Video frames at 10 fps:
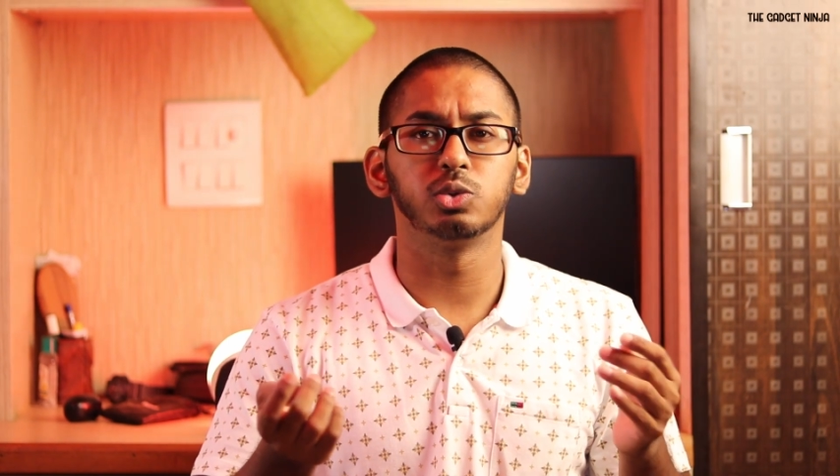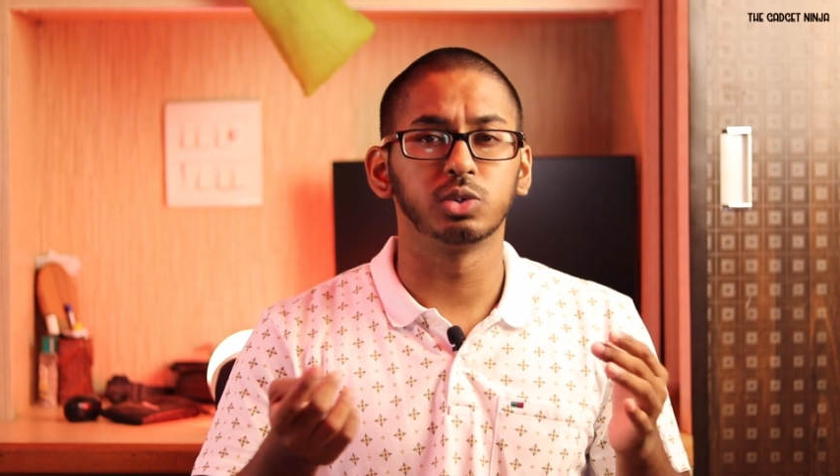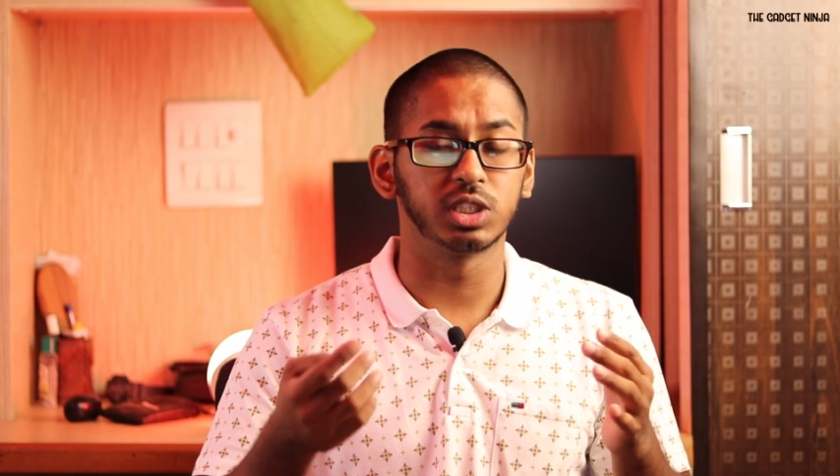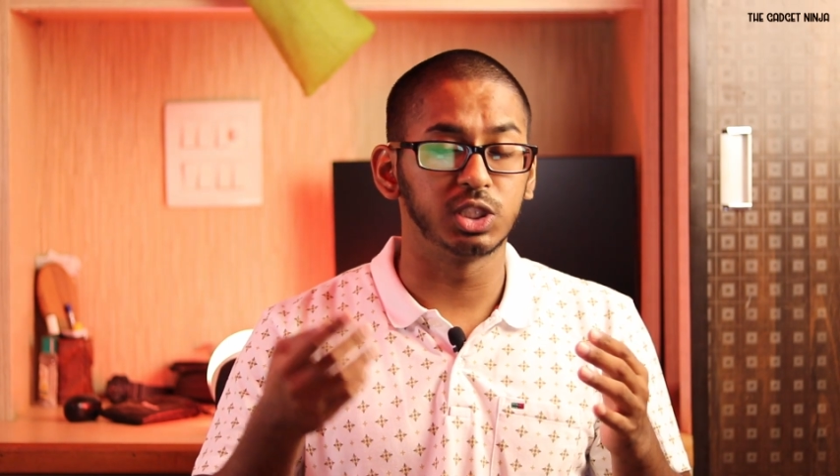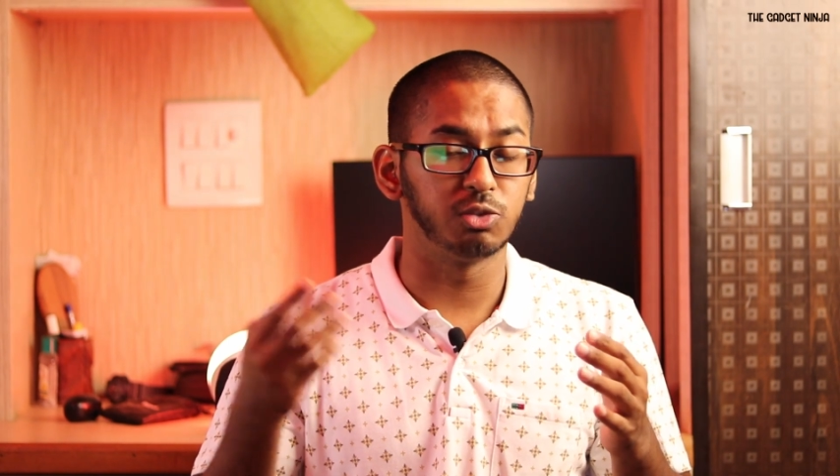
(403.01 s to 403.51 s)
to
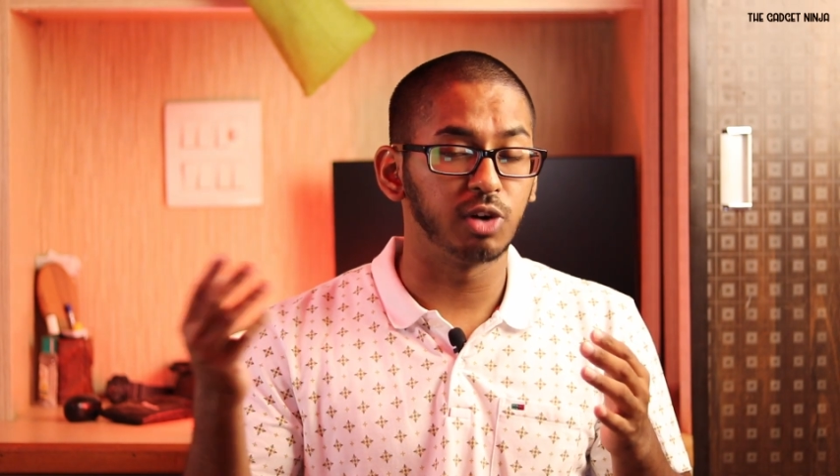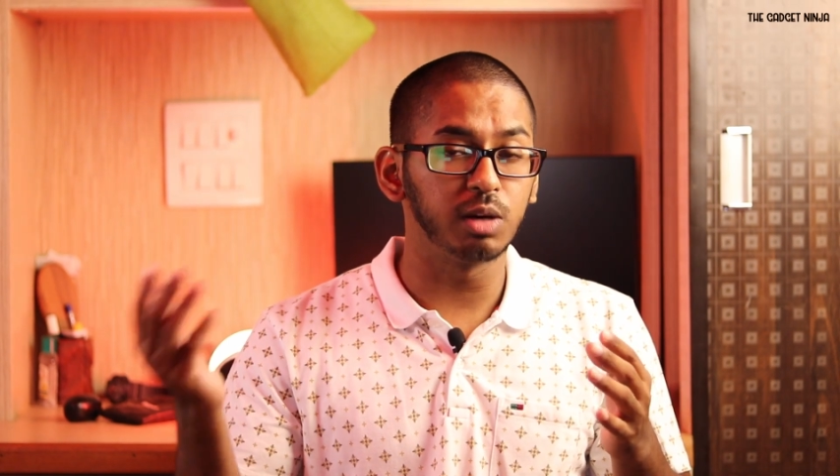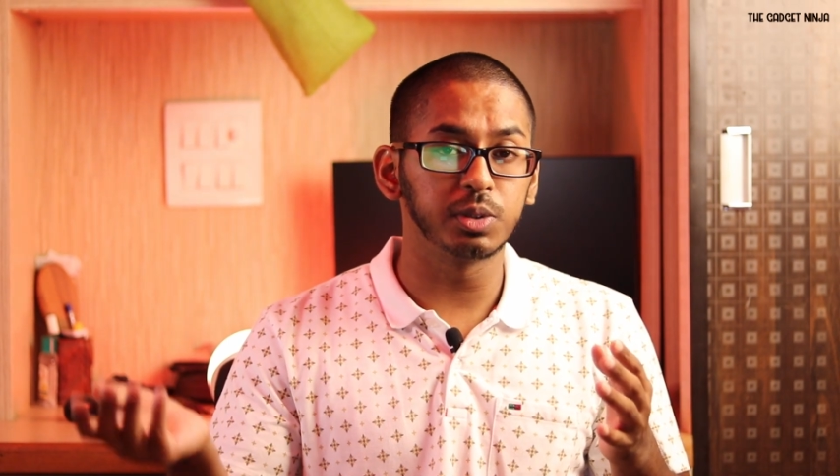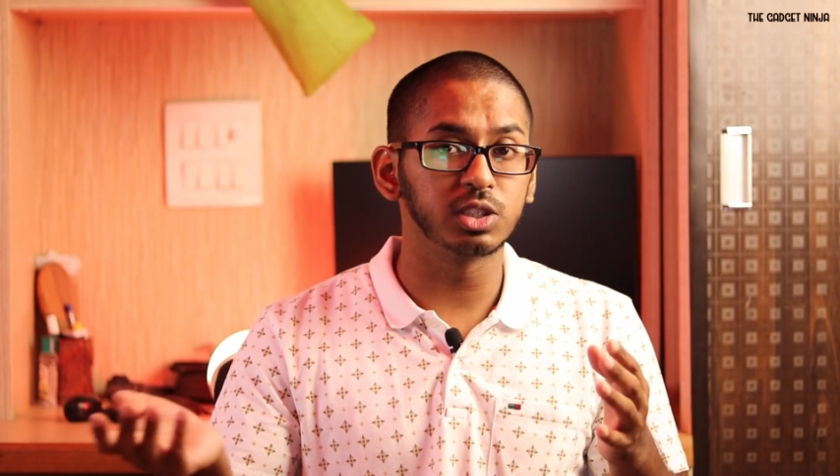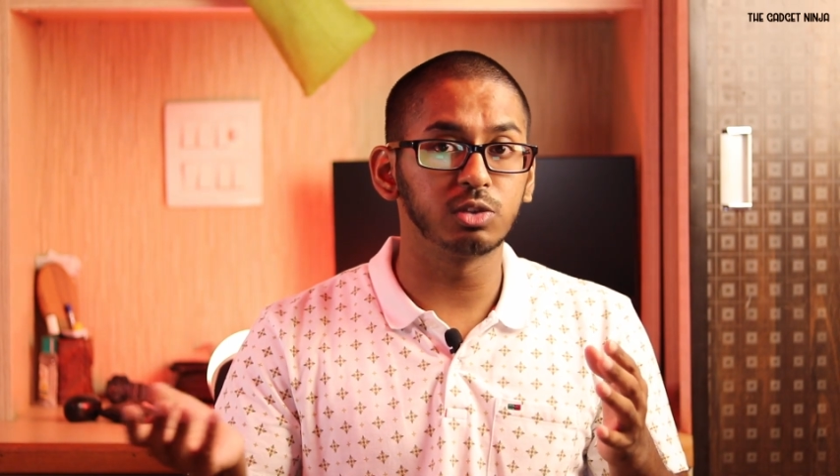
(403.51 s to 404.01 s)

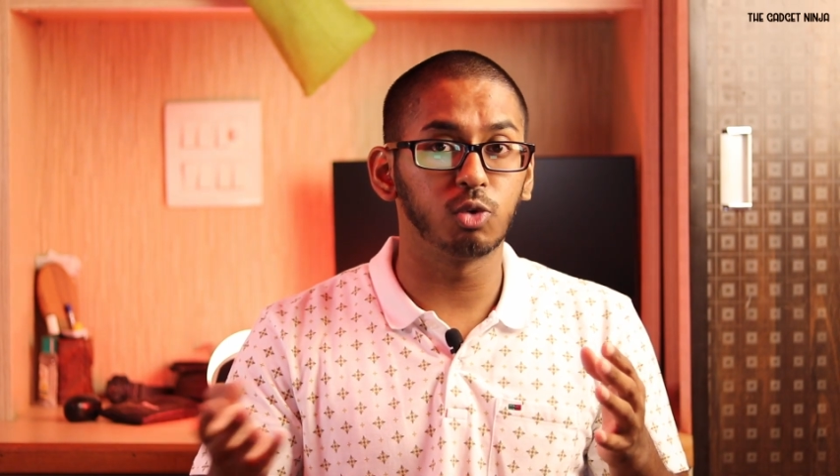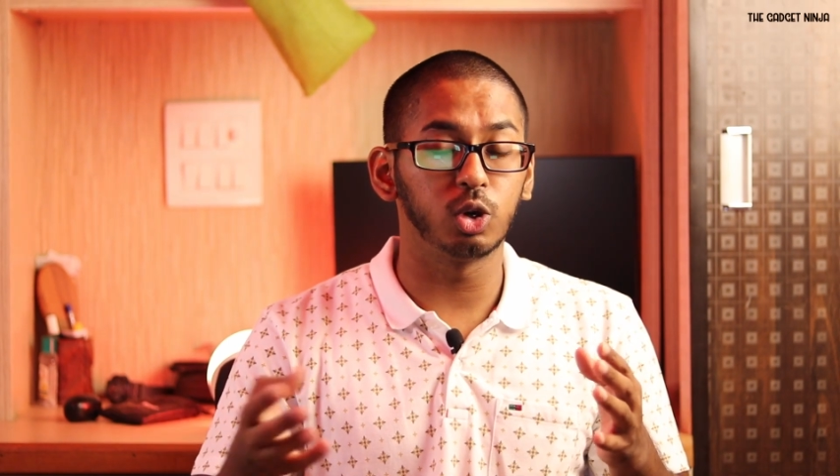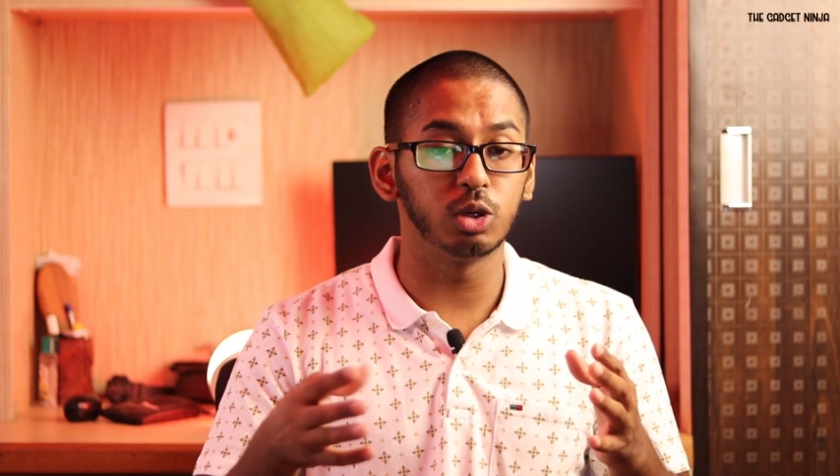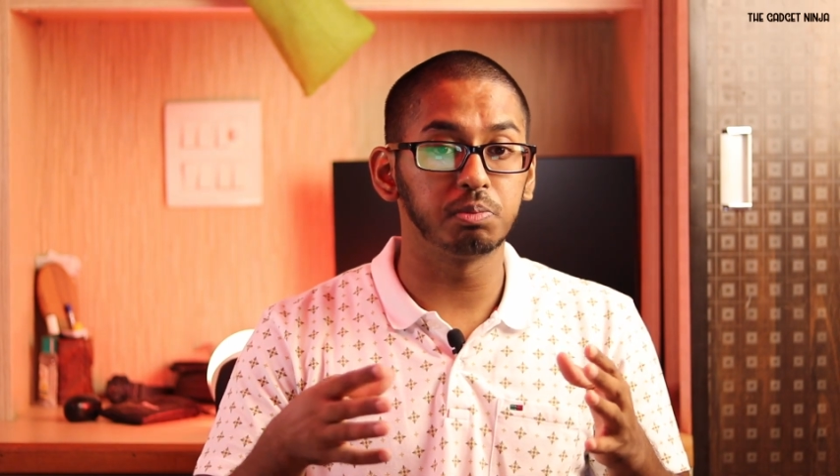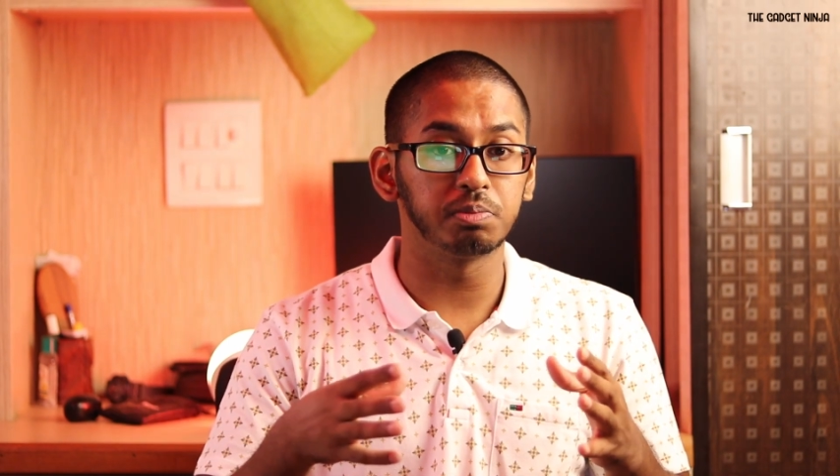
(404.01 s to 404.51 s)
65%
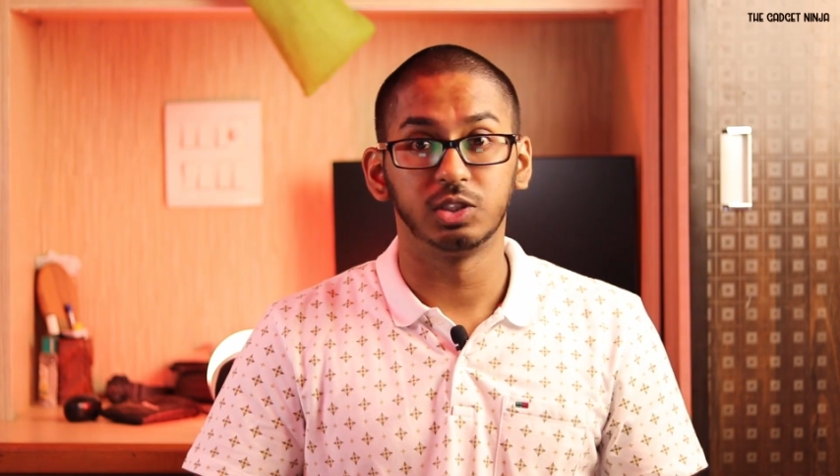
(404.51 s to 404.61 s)
volume.